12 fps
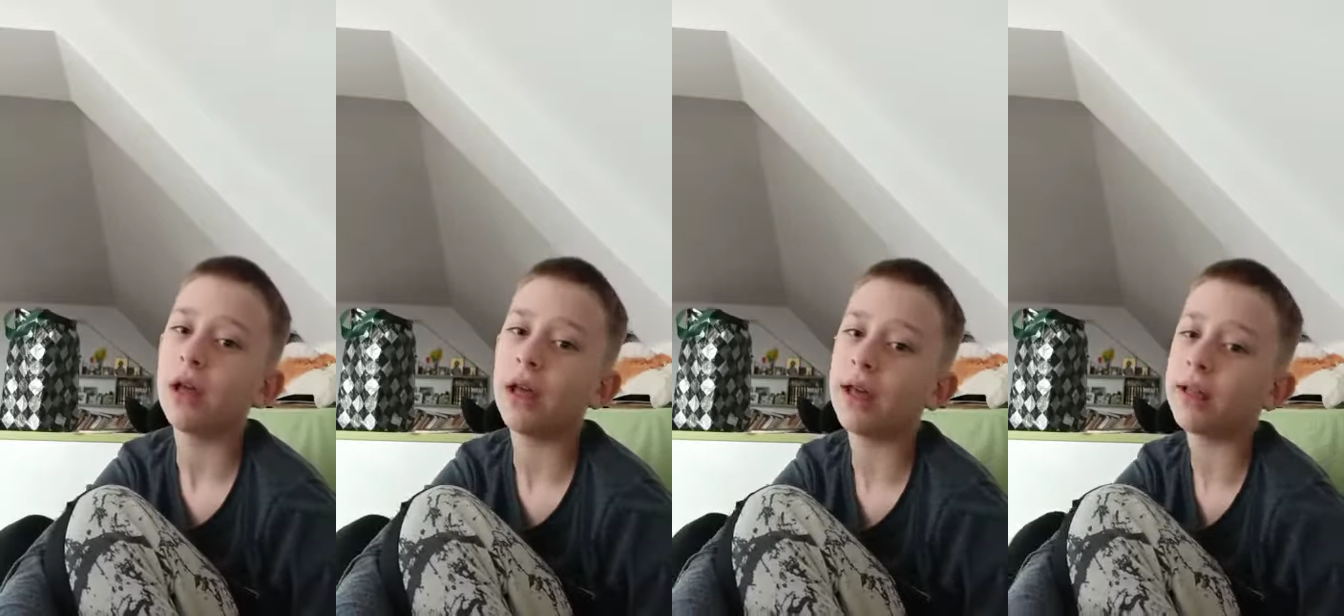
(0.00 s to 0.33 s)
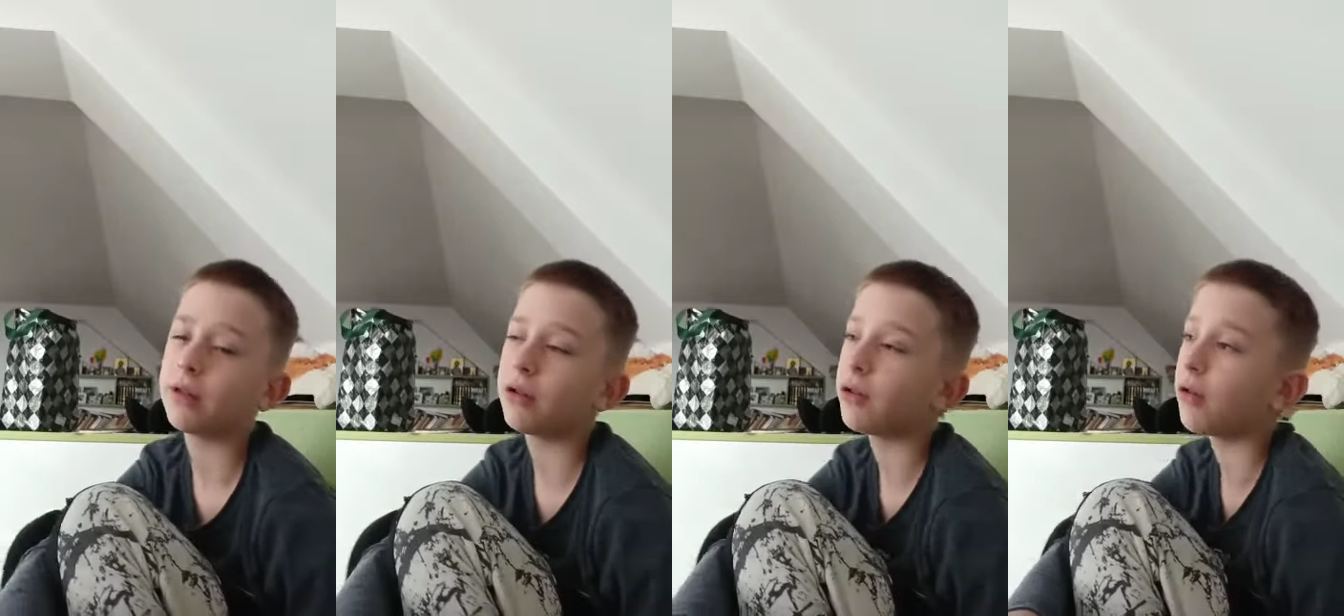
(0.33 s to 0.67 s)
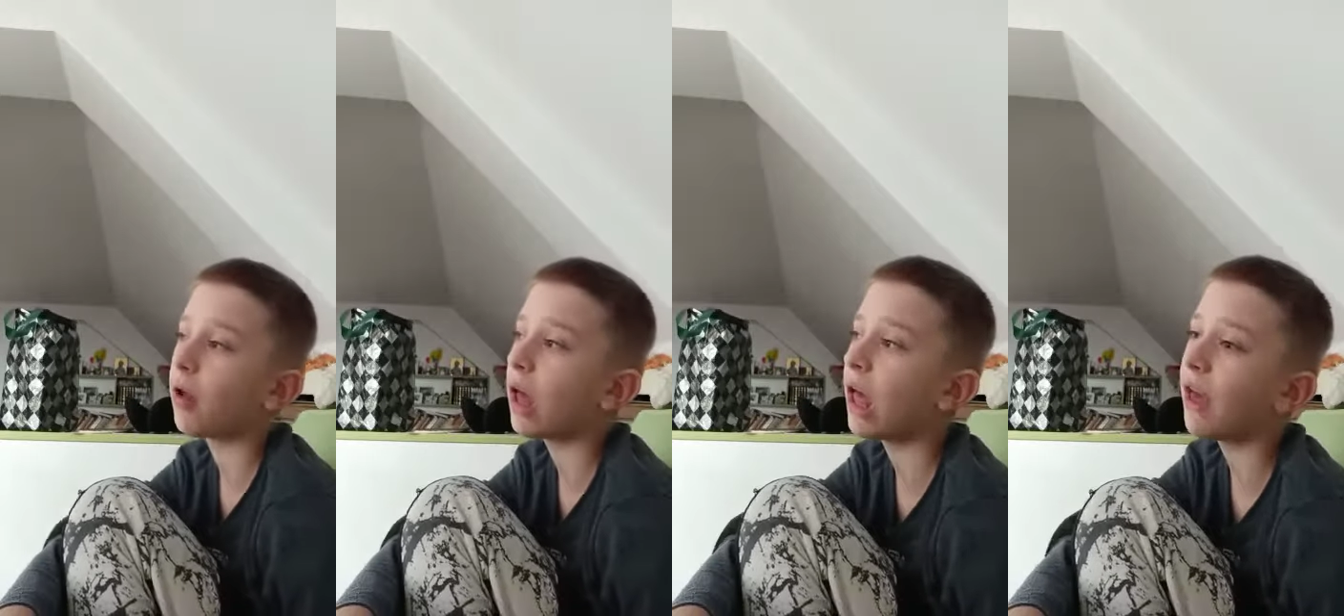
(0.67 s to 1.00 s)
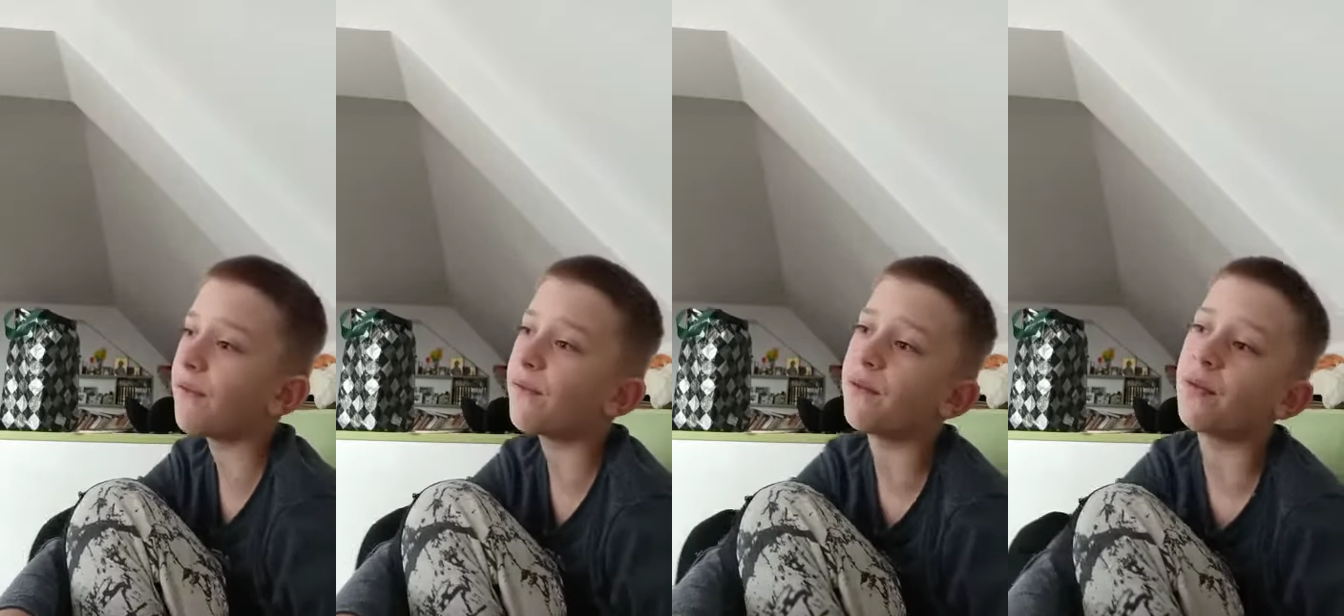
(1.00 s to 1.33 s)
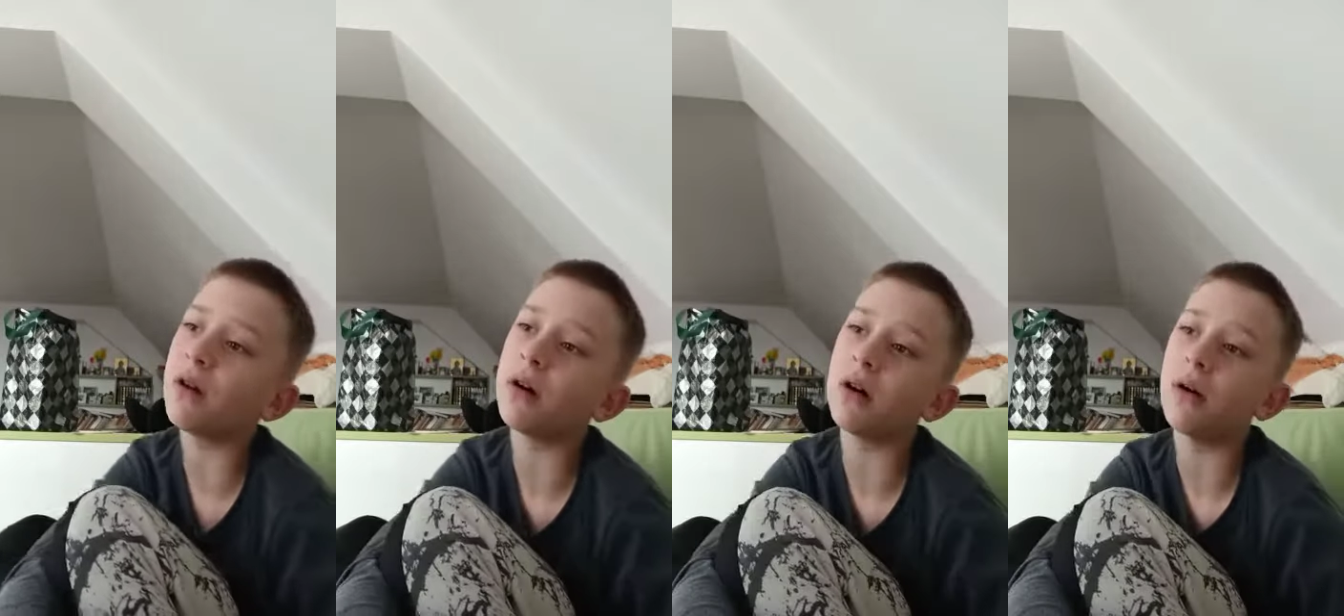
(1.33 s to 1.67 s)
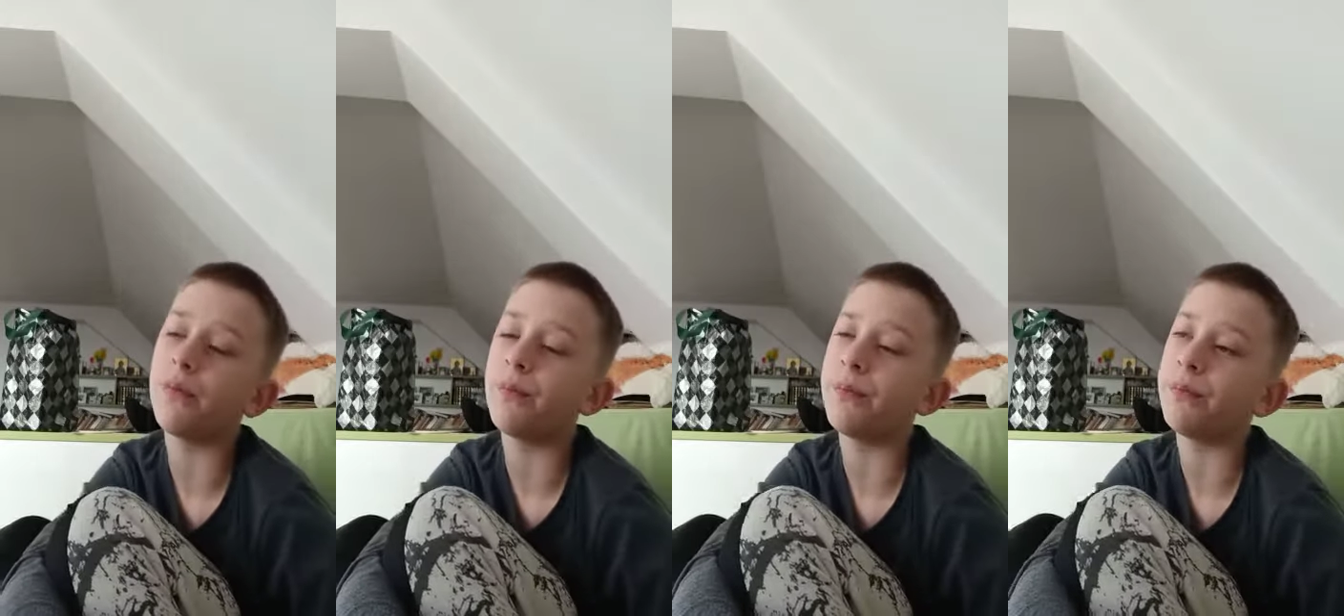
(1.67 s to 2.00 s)
and you have
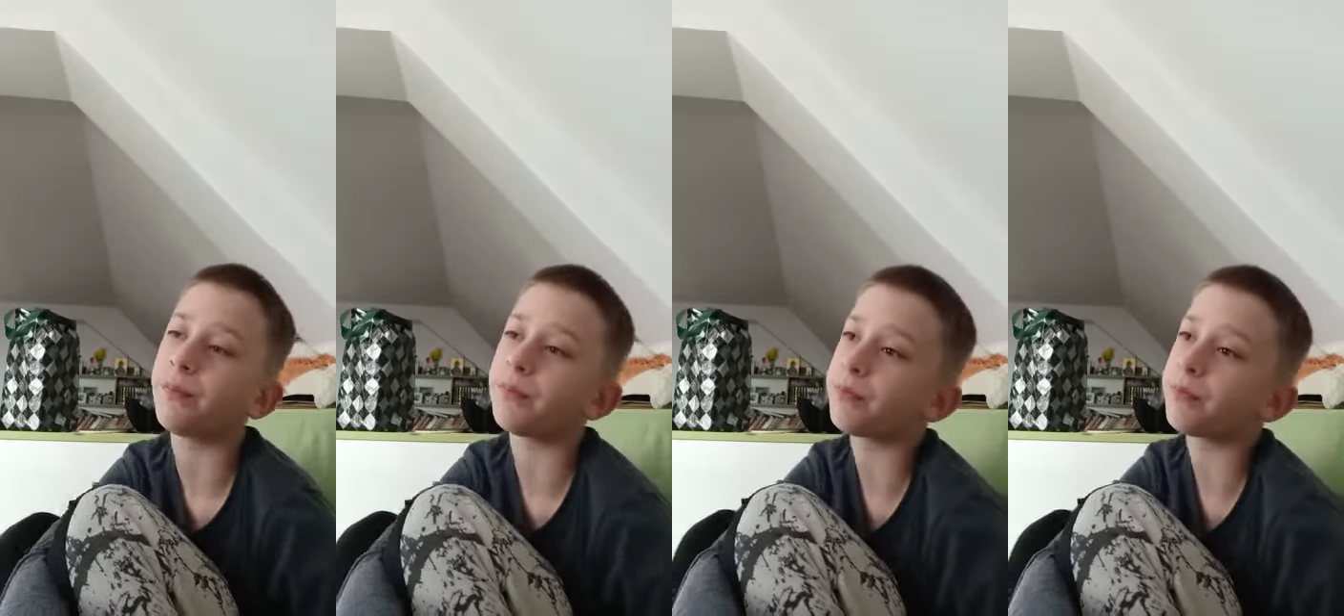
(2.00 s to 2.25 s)
um,